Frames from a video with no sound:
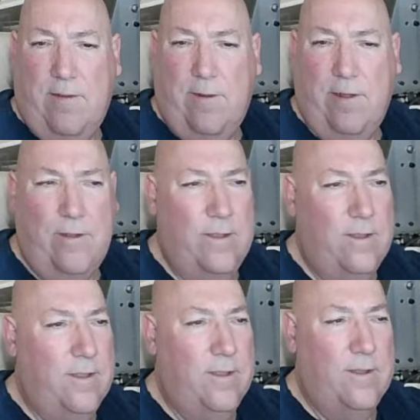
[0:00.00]
we
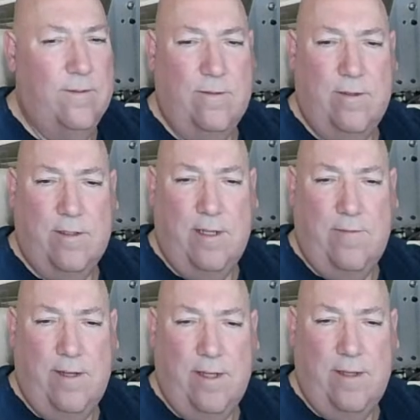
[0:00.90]
shall just give it
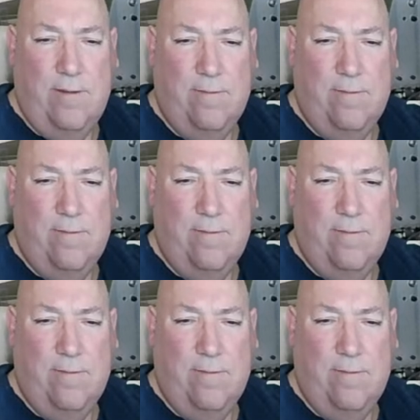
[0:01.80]
a go.